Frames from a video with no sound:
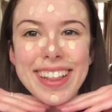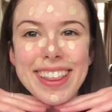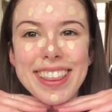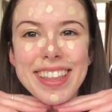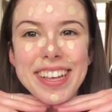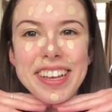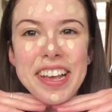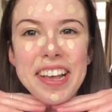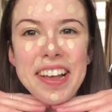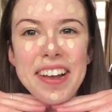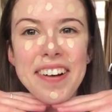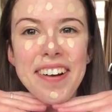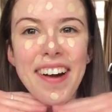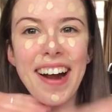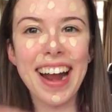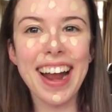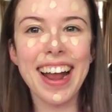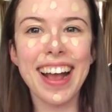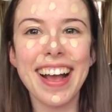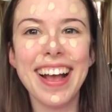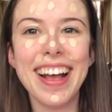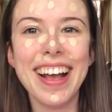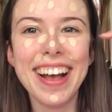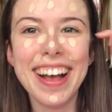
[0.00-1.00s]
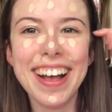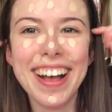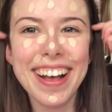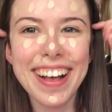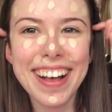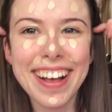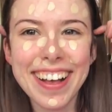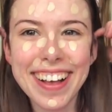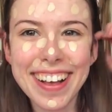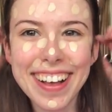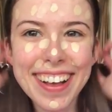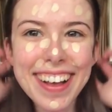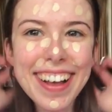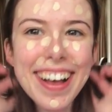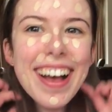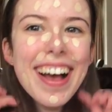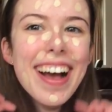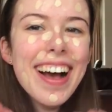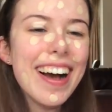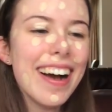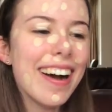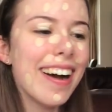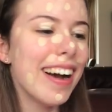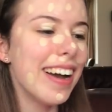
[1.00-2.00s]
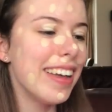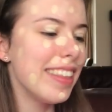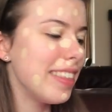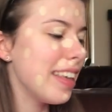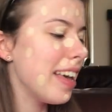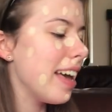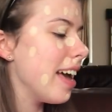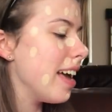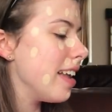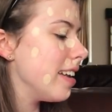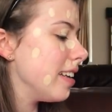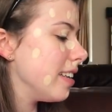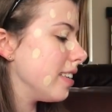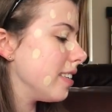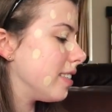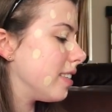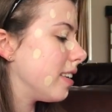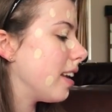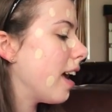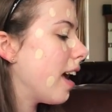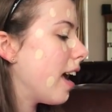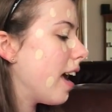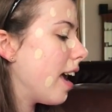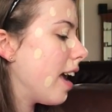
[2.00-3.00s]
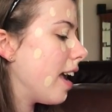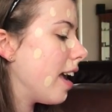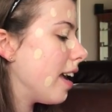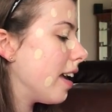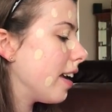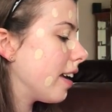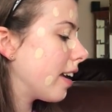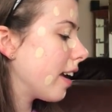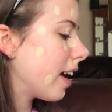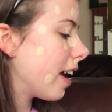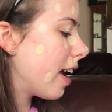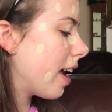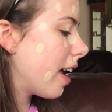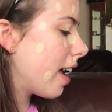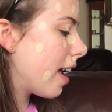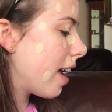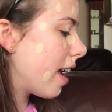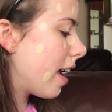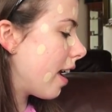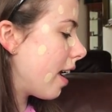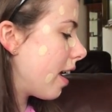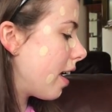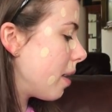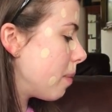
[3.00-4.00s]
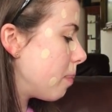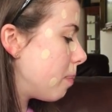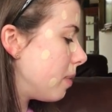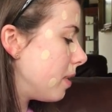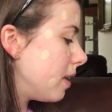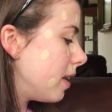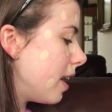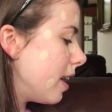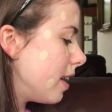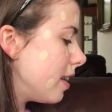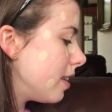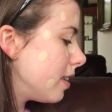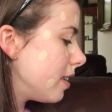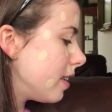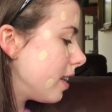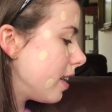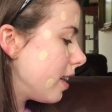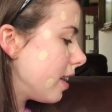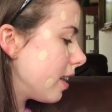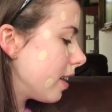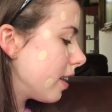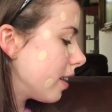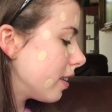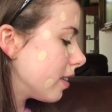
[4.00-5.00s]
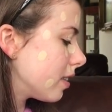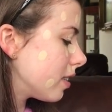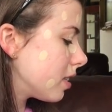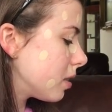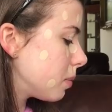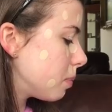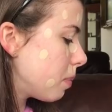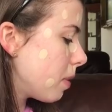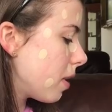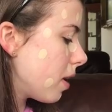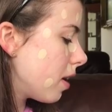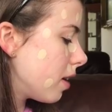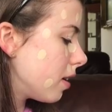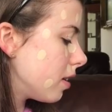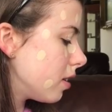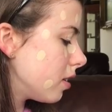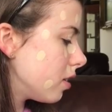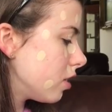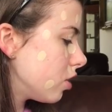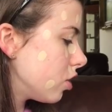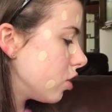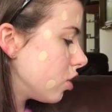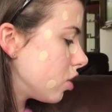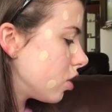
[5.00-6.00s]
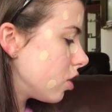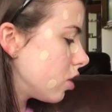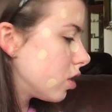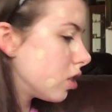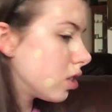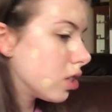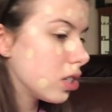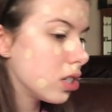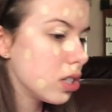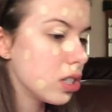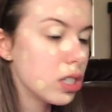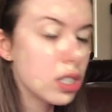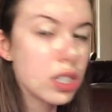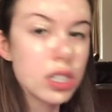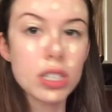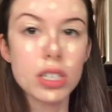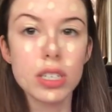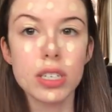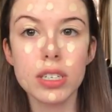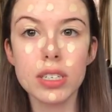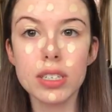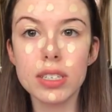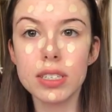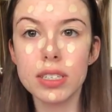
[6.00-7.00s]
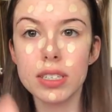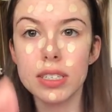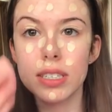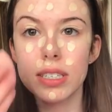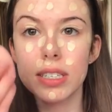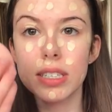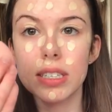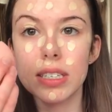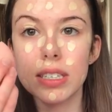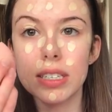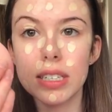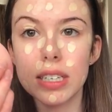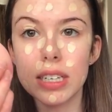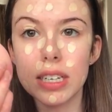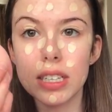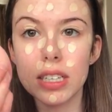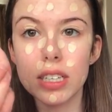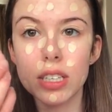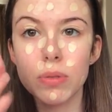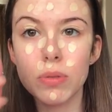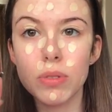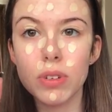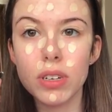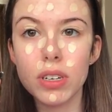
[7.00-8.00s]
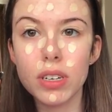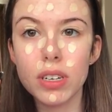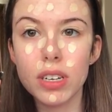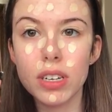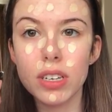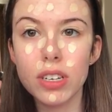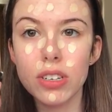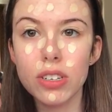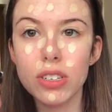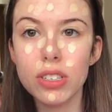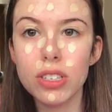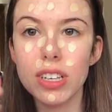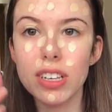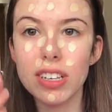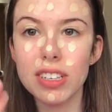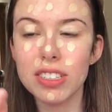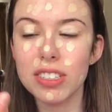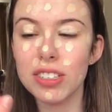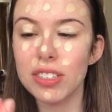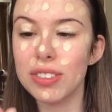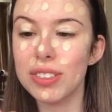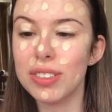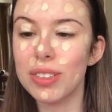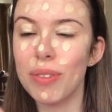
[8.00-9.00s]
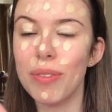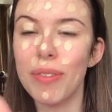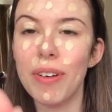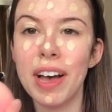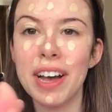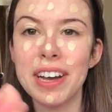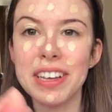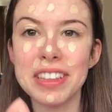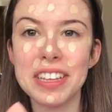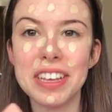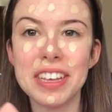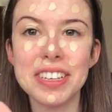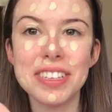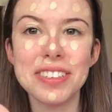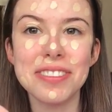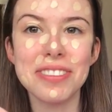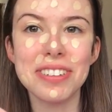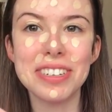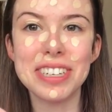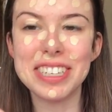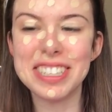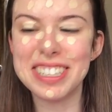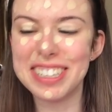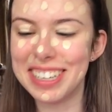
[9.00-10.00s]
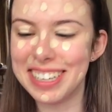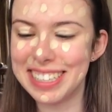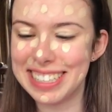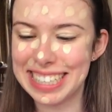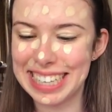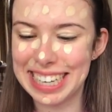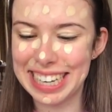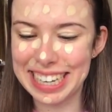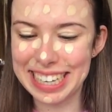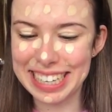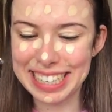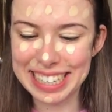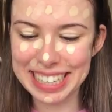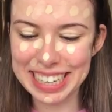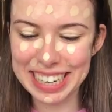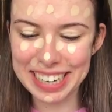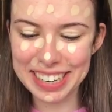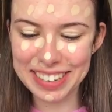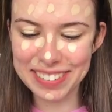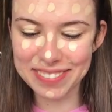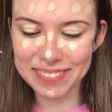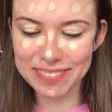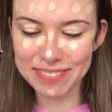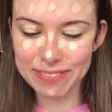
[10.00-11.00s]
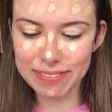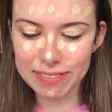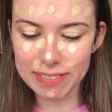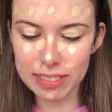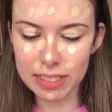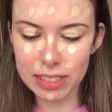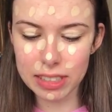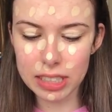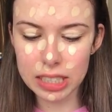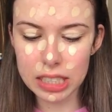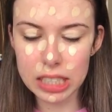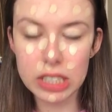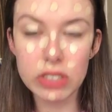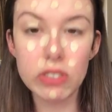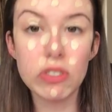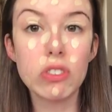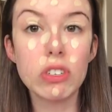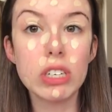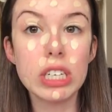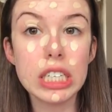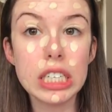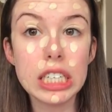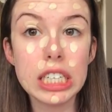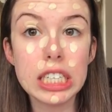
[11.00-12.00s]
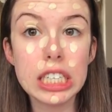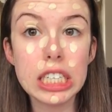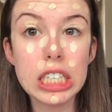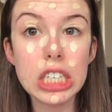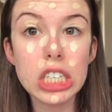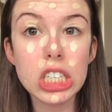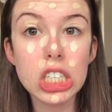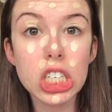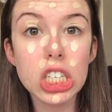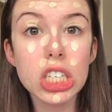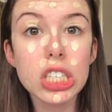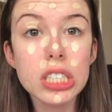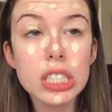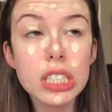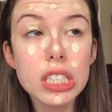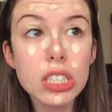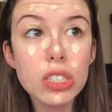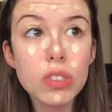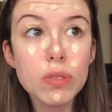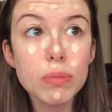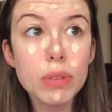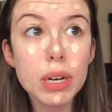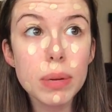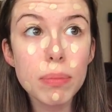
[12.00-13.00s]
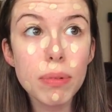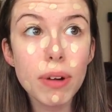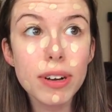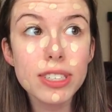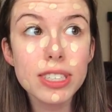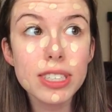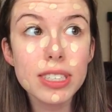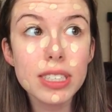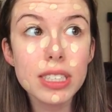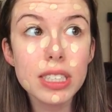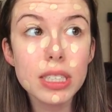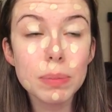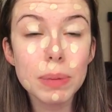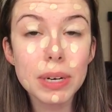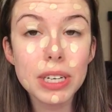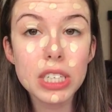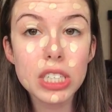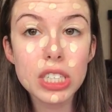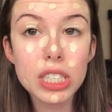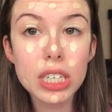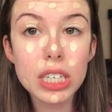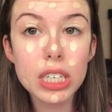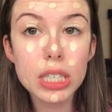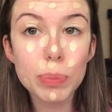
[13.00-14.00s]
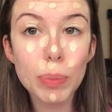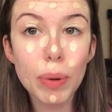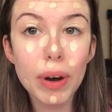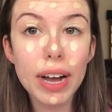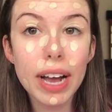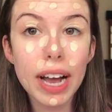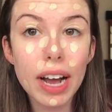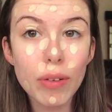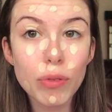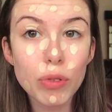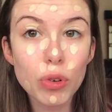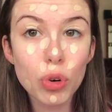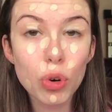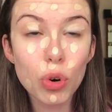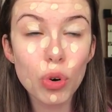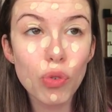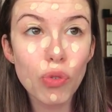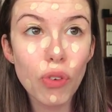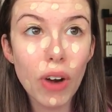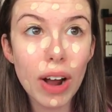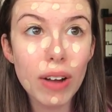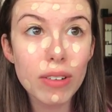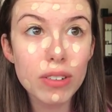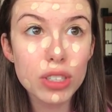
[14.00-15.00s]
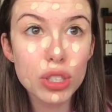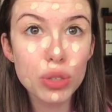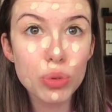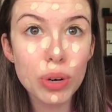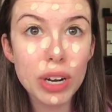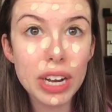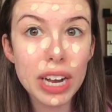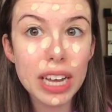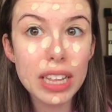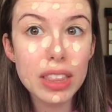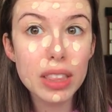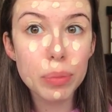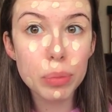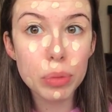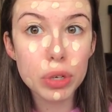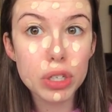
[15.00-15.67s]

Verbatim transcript: looking great, I then take a blending sponge, like this one. Can you just excuse the fact that it's really dirty? I really need to clean all my brushes and sponges, but I have not got round to it at the